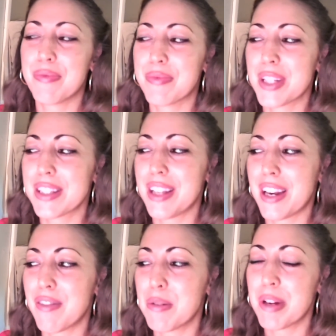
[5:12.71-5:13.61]
because not
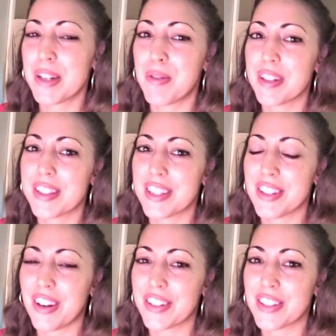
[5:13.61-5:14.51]
everybody wants to
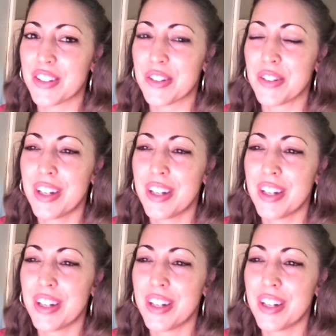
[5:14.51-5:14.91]
talk to you.